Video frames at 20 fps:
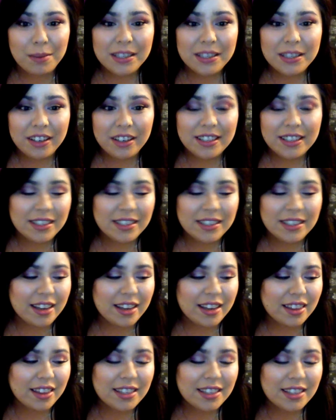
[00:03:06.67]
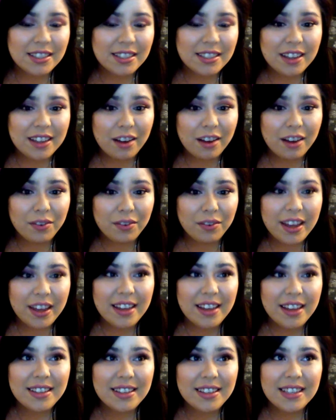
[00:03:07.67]
Seriously, this stuff
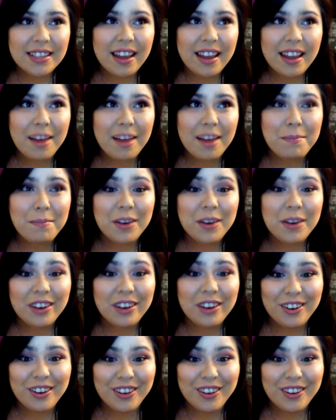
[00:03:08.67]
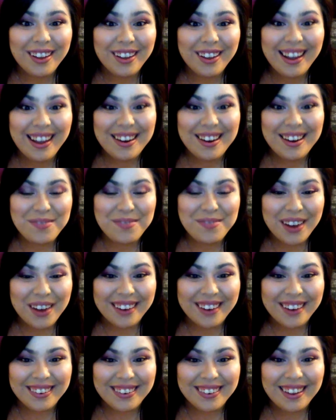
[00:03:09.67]
is a miracle in a
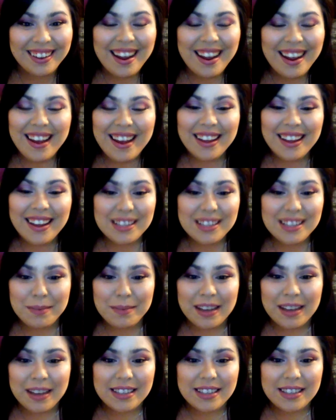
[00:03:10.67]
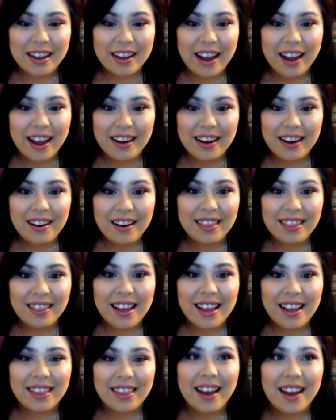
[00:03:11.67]
bottle. It's amazing. I didn't
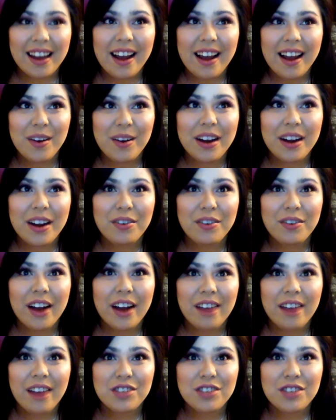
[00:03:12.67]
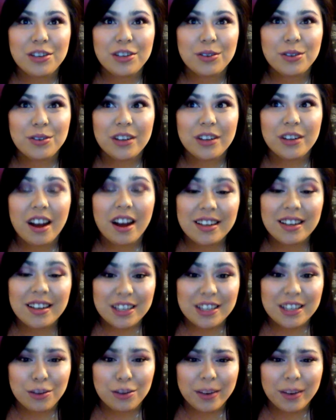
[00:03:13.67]
think that I would ever have to not
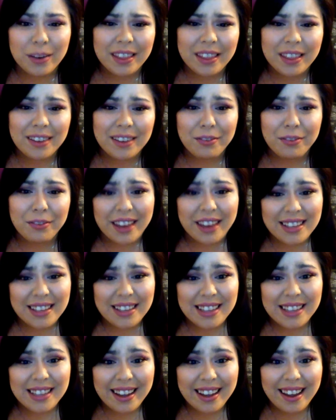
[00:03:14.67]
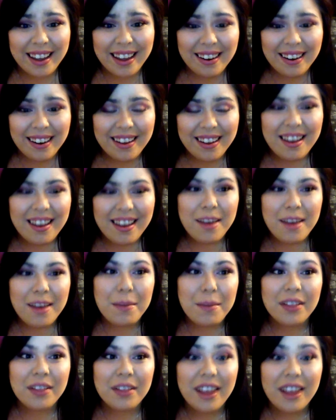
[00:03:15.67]
deal with flakes again,
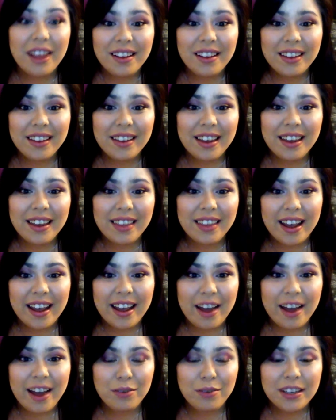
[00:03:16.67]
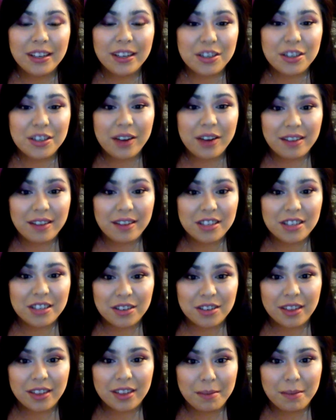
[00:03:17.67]
but luckily, like, I really don't have to
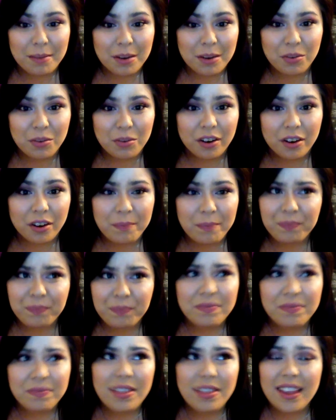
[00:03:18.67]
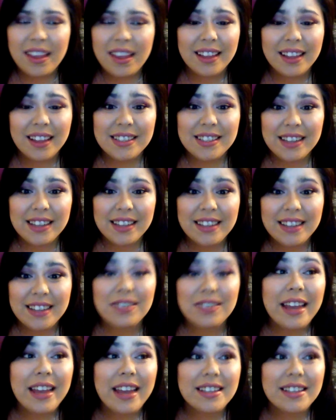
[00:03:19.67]
deal with them anymore.
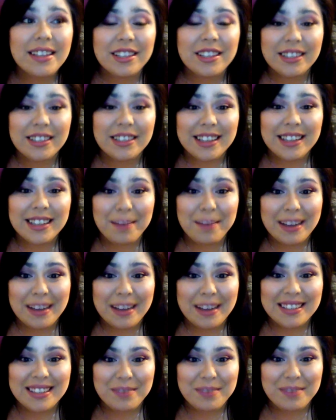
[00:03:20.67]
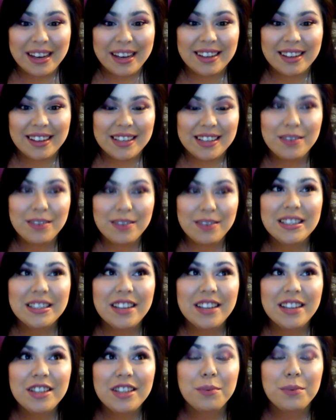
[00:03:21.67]
It's like seriously amazing because it was
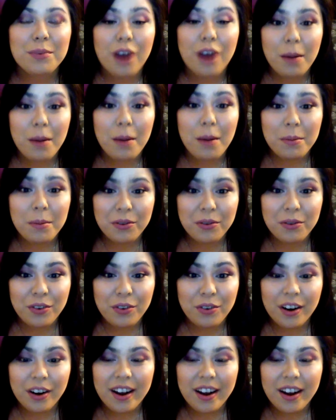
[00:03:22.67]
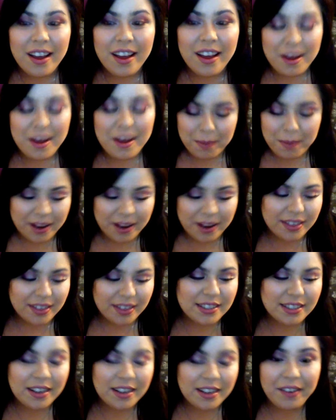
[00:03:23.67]
such a problem before, but
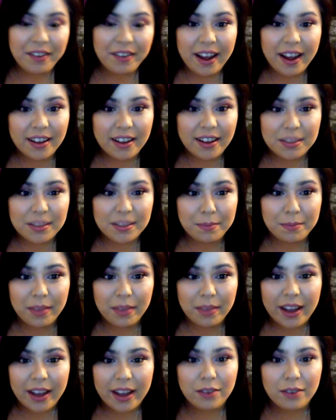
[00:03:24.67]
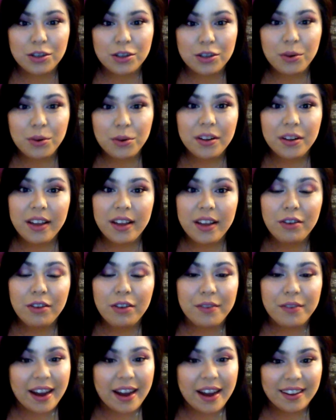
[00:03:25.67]
this stuff has like totally
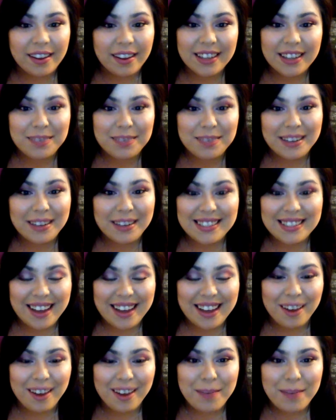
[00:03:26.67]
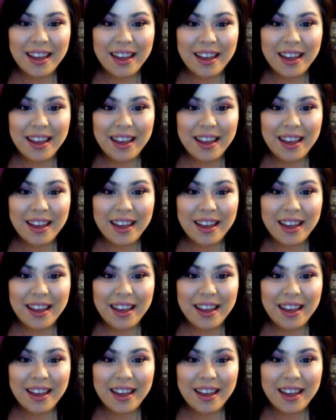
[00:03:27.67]
revitalized my scalp.